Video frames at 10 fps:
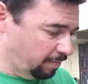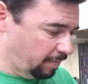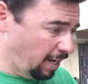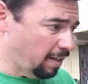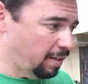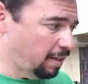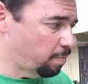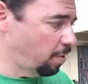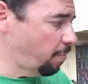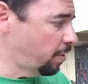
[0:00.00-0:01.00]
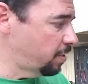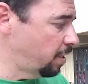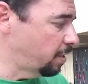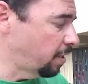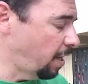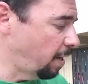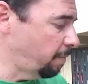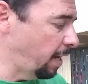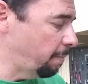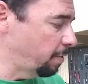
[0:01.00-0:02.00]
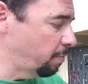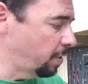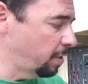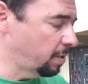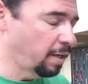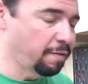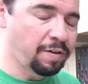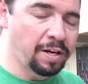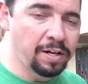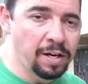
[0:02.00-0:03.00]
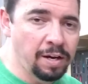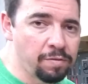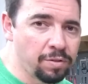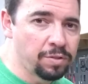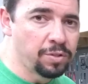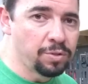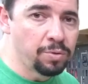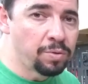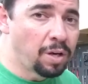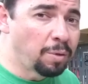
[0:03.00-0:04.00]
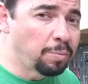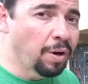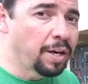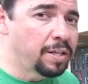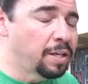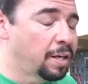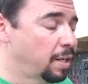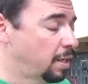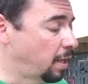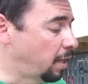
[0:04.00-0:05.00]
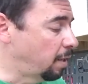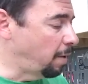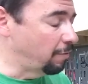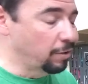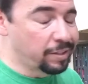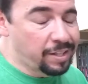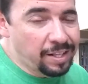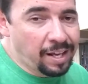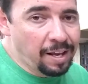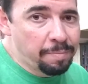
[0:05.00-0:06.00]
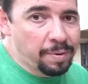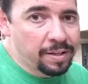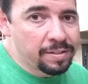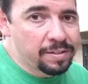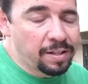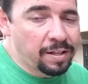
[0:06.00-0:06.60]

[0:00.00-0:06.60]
yeah, that's pretty much it. I'm happy with it. If I ever do upgrade, I've looked at the Capex.